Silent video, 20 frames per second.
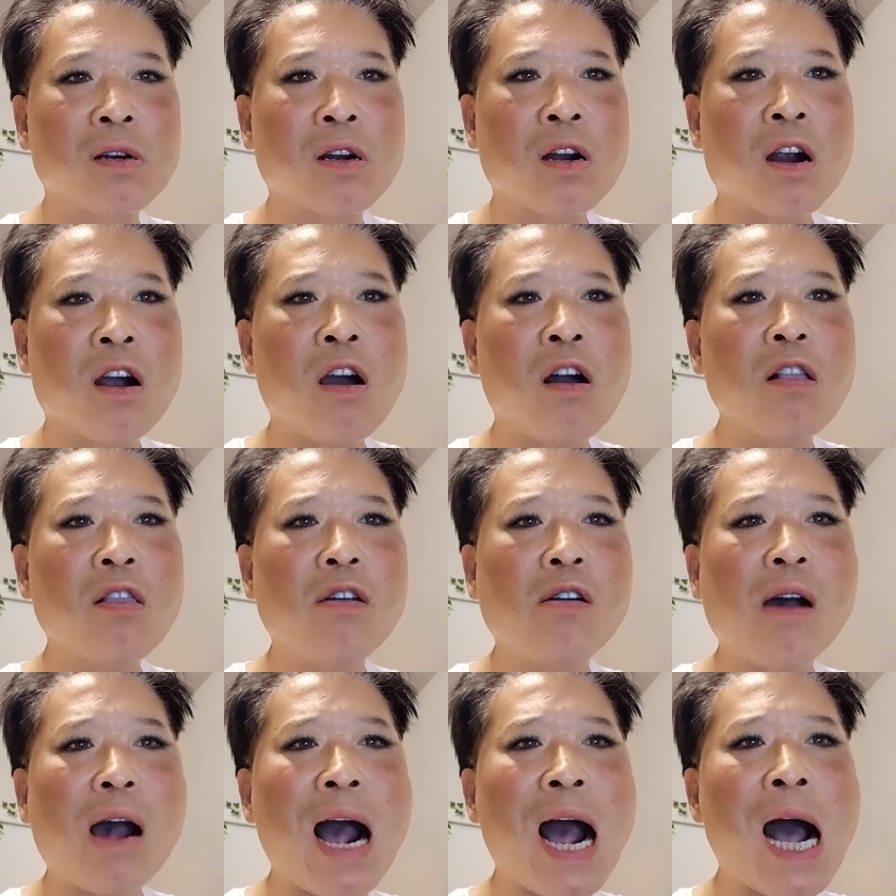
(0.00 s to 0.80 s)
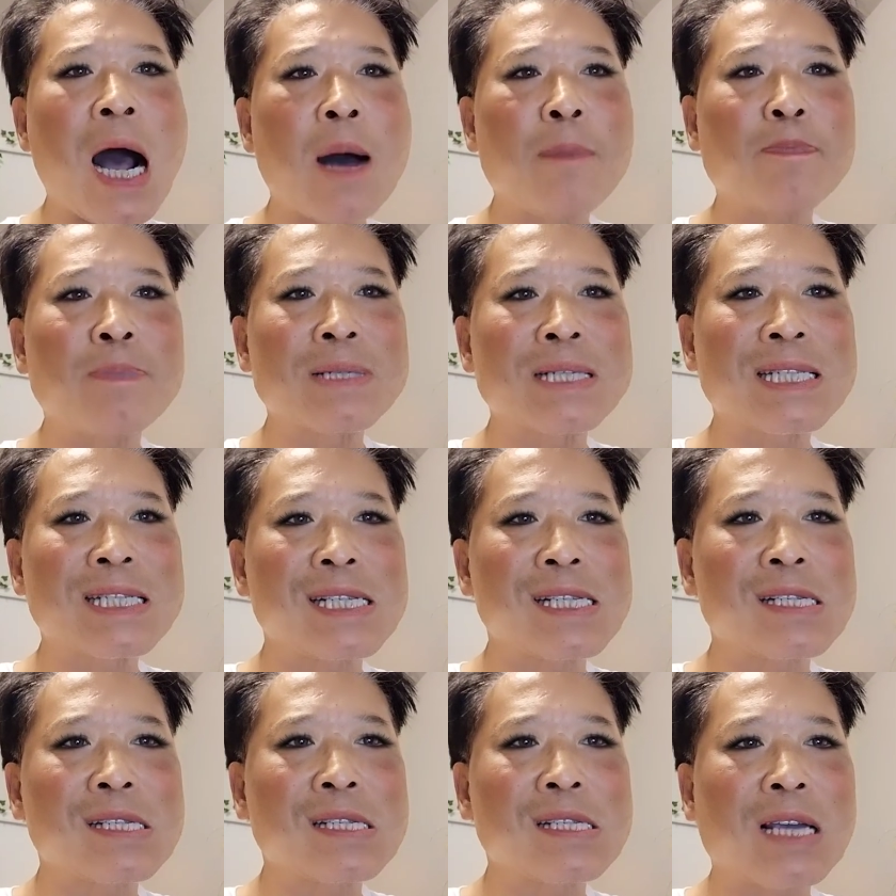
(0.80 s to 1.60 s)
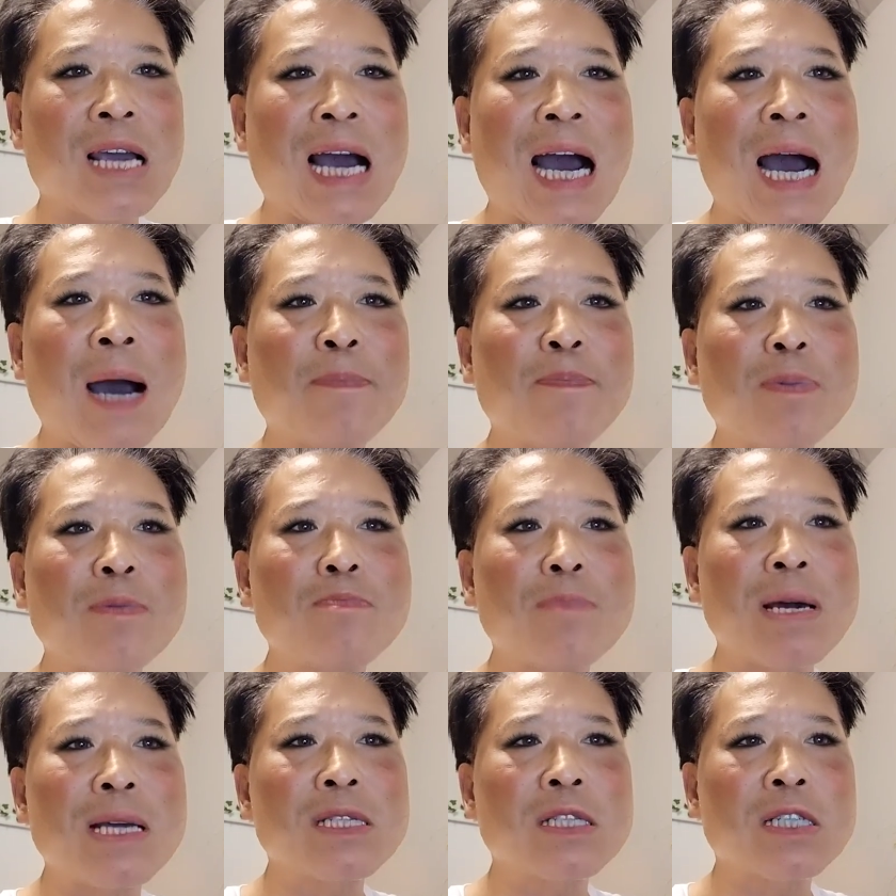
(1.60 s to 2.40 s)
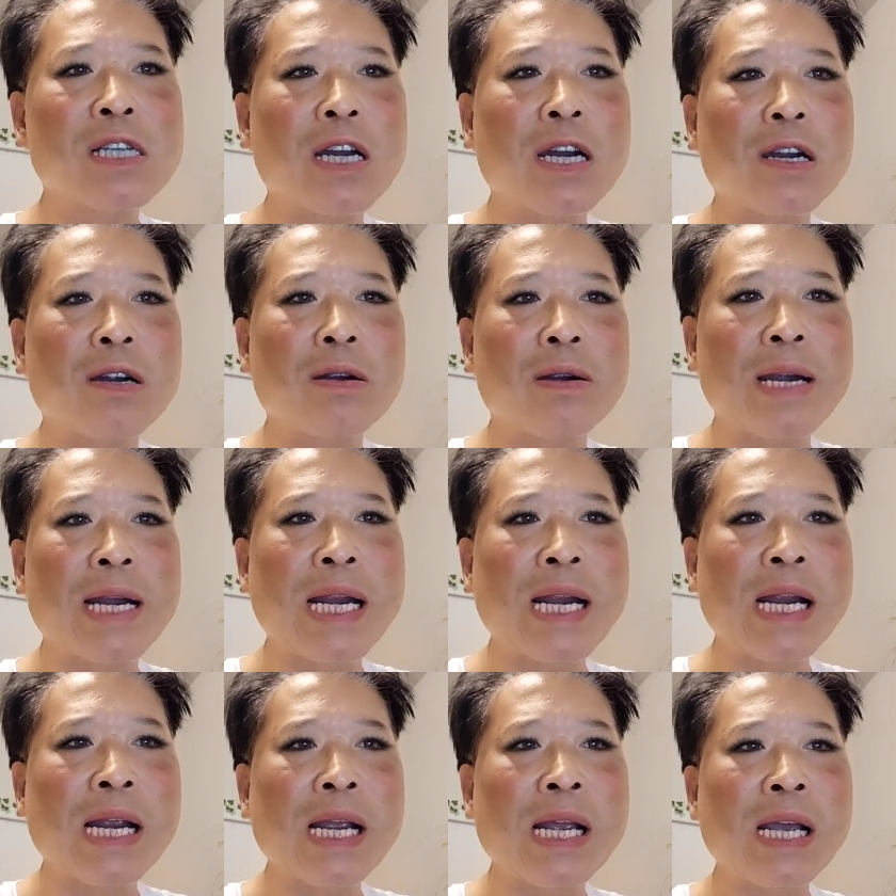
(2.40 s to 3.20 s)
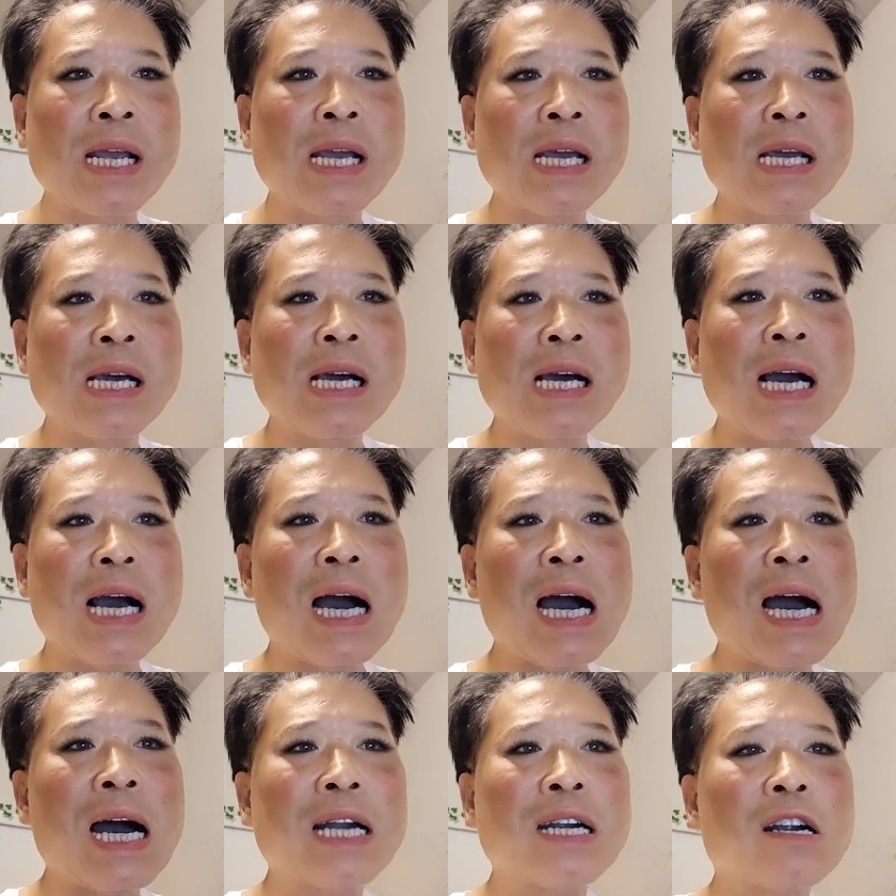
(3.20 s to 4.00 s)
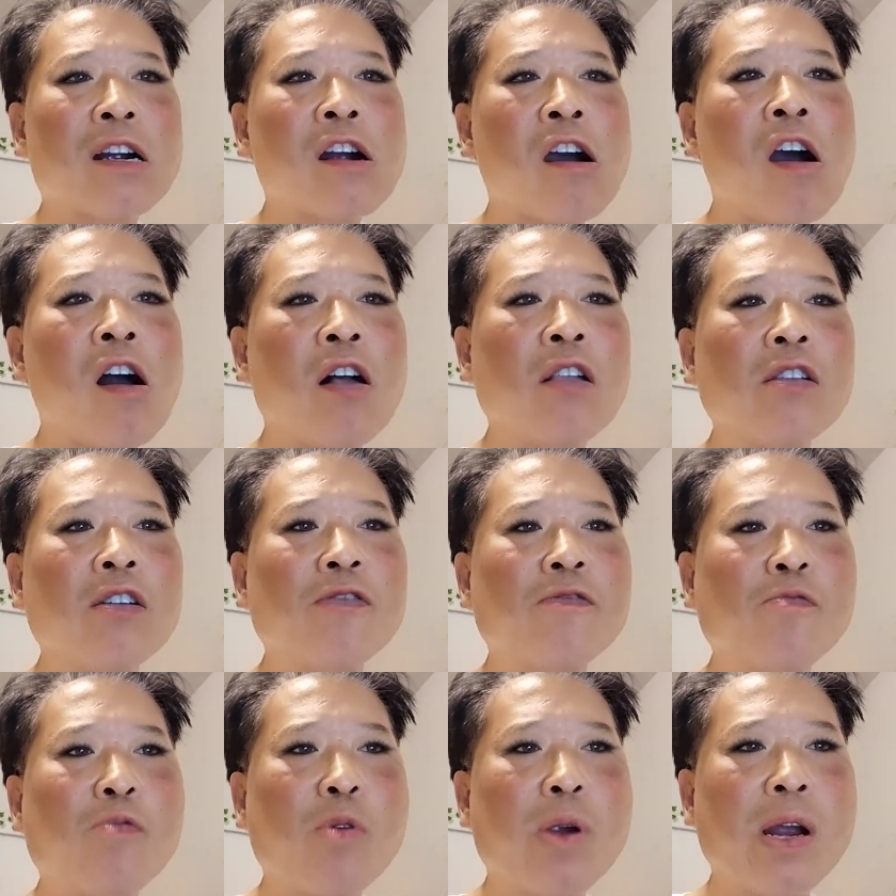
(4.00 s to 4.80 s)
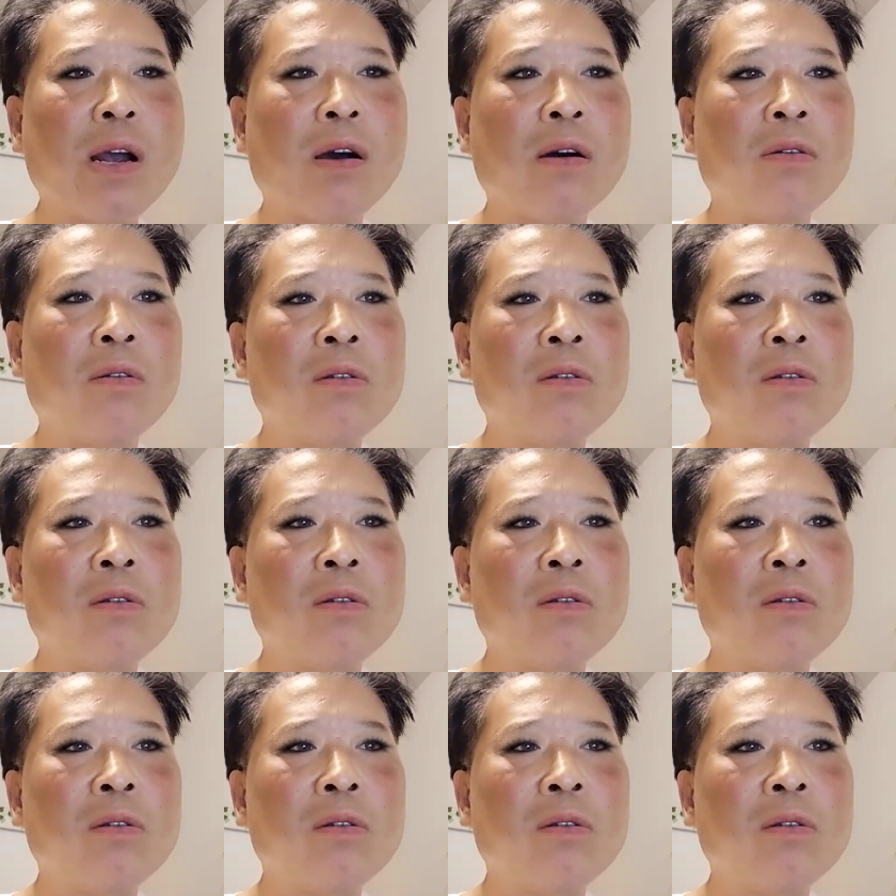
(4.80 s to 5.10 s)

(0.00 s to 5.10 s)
color opposites complementary on a color wheel.